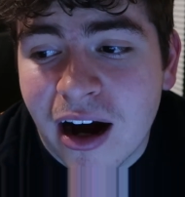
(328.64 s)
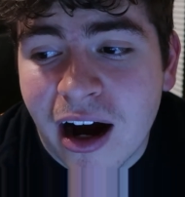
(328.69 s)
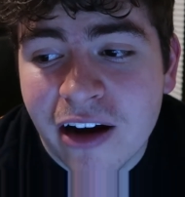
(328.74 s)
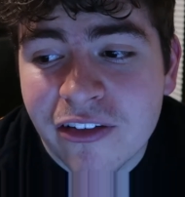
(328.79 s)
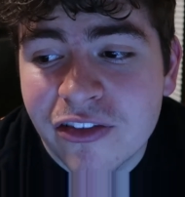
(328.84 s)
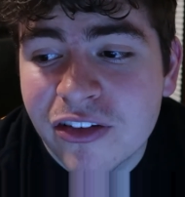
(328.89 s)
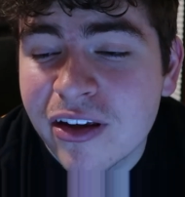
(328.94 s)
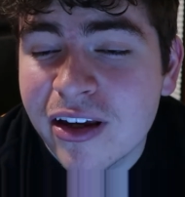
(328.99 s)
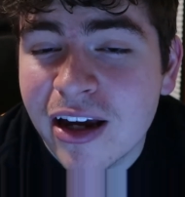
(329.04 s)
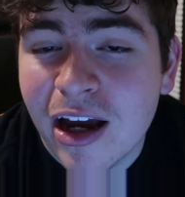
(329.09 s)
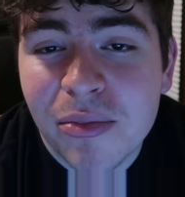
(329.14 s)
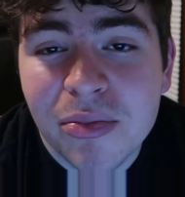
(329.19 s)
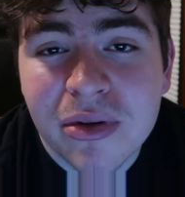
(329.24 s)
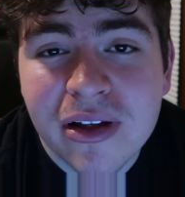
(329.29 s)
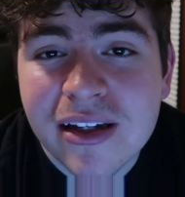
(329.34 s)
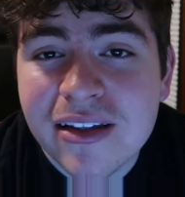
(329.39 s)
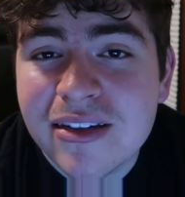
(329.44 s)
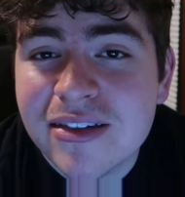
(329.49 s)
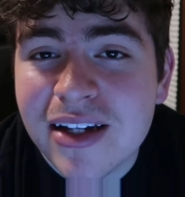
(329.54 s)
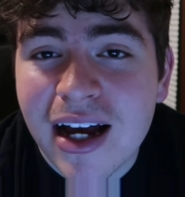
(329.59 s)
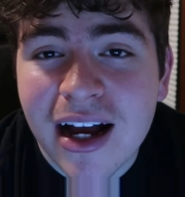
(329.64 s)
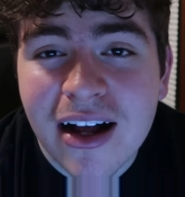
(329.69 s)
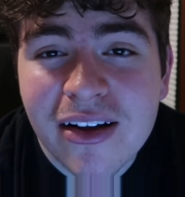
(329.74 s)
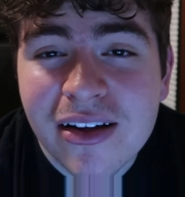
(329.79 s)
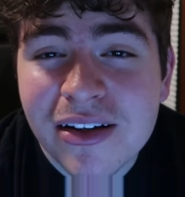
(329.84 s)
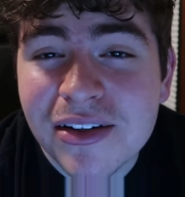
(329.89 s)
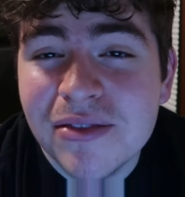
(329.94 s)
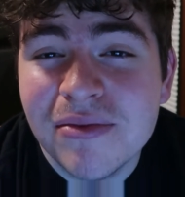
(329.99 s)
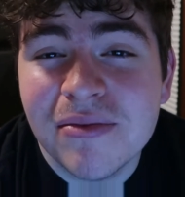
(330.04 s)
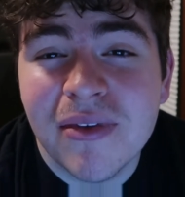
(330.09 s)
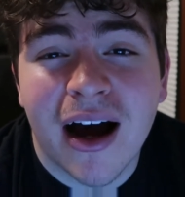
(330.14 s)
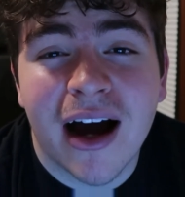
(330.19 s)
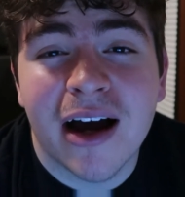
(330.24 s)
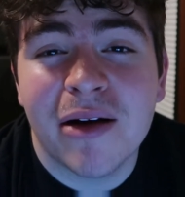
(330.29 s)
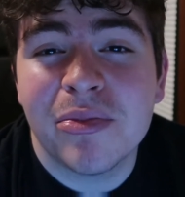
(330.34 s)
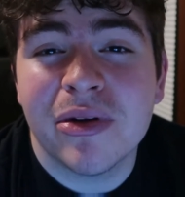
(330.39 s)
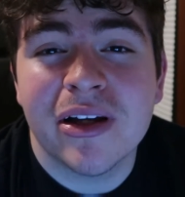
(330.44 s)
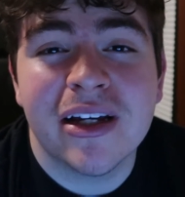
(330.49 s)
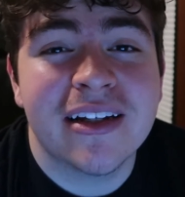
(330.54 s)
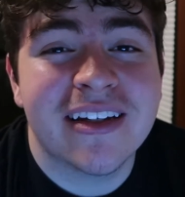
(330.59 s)
I feel like I played solid.
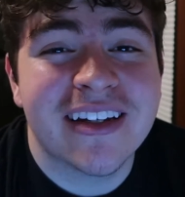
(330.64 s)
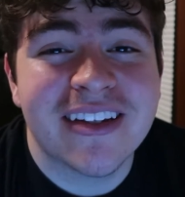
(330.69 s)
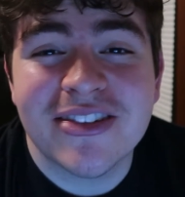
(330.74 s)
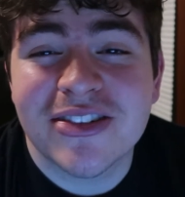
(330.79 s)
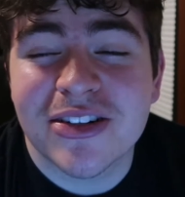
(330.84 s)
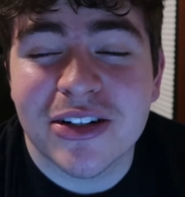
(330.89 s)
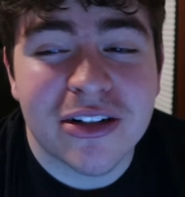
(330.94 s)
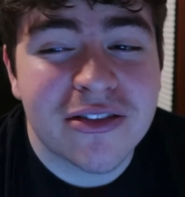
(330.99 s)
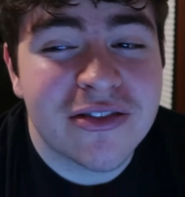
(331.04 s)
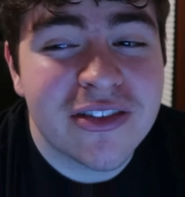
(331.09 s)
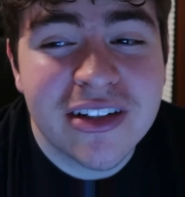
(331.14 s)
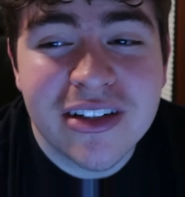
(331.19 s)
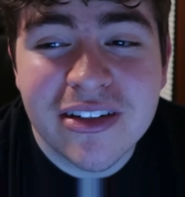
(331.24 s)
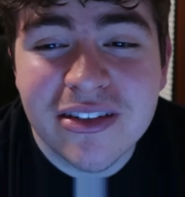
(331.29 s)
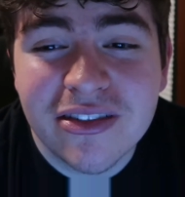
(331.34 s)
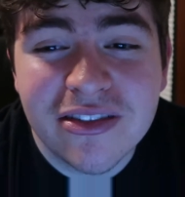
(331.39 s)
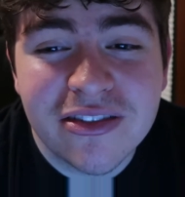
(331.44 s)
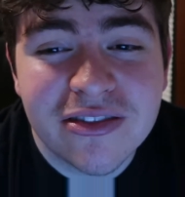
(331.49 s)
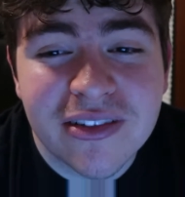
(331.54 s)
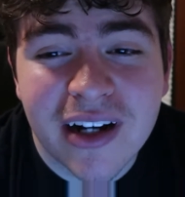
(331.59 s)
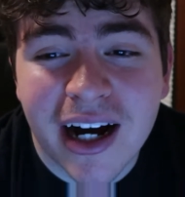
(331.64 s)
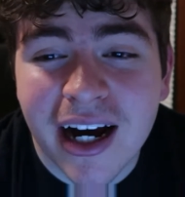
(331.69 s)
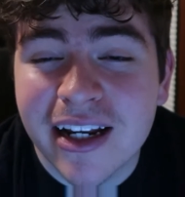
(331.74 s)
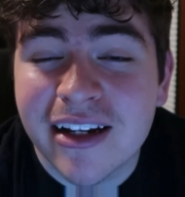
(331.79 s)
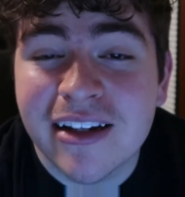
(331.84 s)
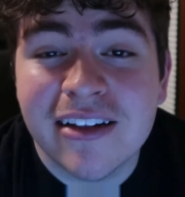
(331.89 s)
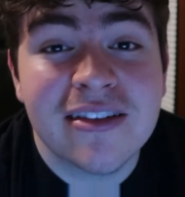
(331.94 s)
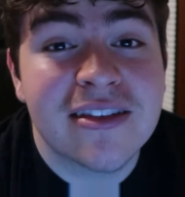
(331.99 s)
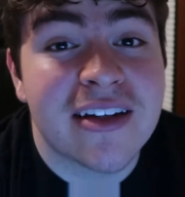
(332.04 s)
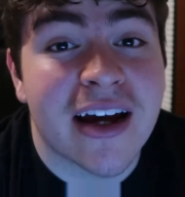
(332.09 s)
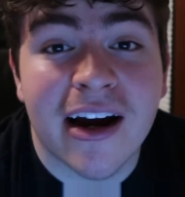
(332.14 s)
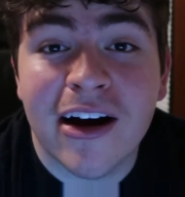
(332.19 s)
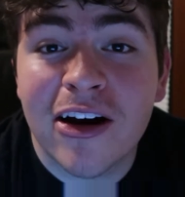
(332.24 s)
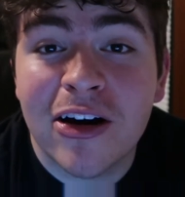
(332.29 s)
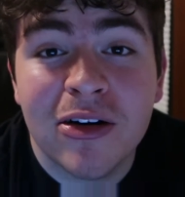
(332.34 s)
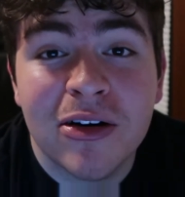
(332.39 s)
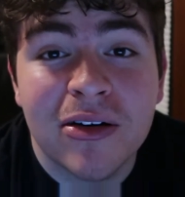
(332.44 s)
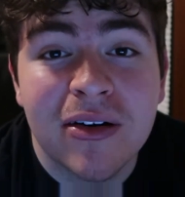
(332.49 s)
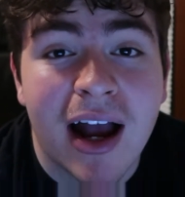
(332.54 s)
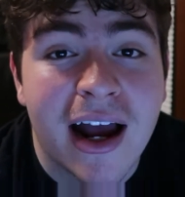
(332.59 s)
I played conservative. I didn't
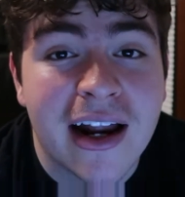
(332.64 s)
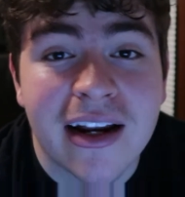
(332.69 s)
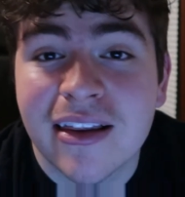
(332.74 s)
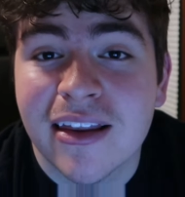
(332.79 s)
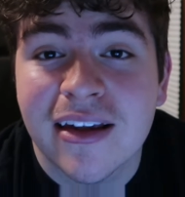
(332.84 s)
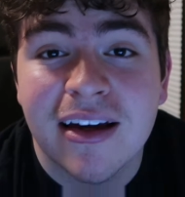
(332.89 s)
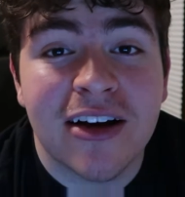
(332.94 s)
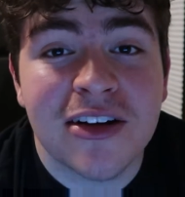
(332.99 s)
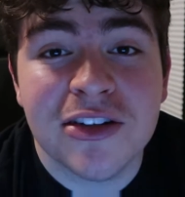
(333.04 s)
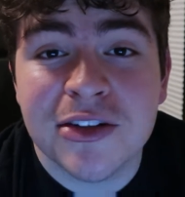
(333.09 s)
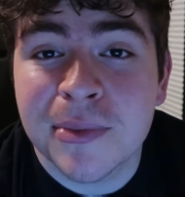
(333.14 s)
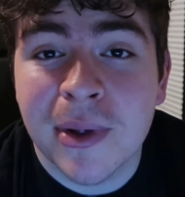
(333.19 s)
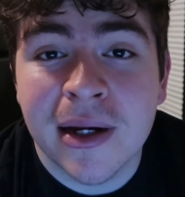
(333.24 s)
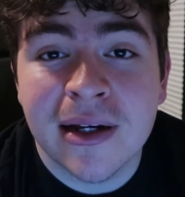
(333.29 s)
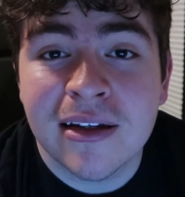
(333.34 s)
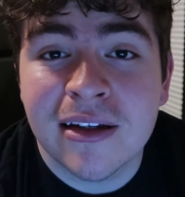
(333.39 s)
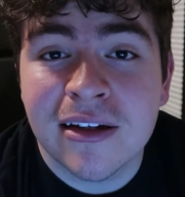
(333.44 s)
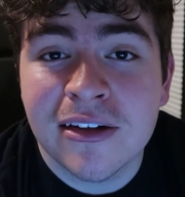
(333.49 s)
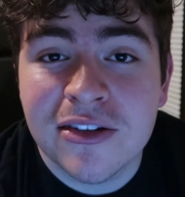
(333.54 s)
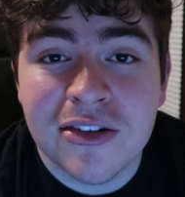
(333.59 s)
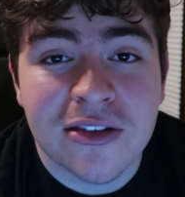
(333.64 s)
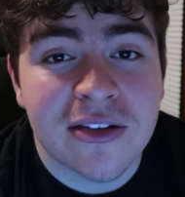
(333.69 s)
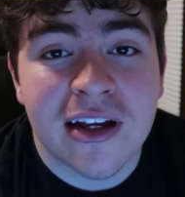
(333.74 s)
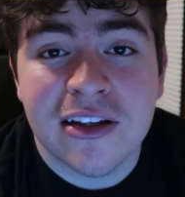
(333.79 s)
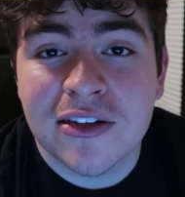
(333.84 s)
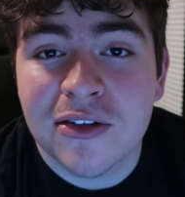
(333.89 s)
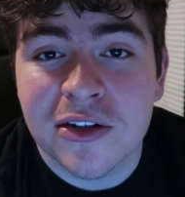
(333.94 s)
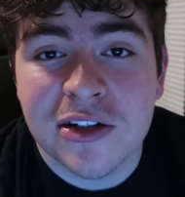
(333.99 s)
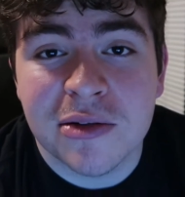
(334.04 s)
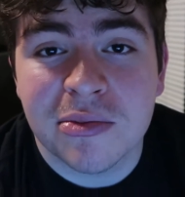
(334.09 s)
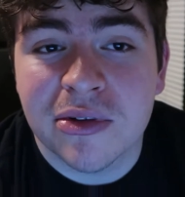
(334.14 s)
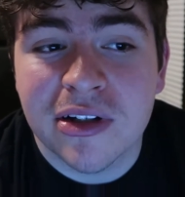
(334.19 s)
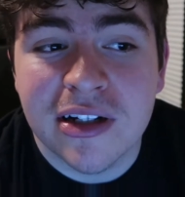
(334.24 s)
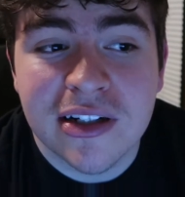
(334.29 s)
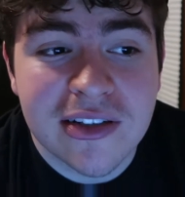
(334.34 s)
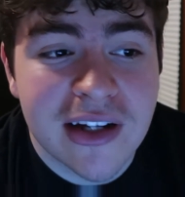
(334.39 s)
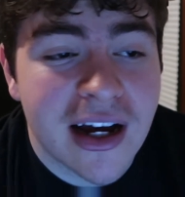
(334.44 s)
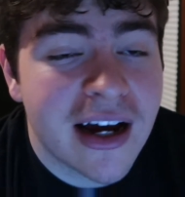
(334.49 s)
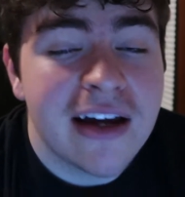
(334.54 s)
tear anything else in my knee, so that's always a plus.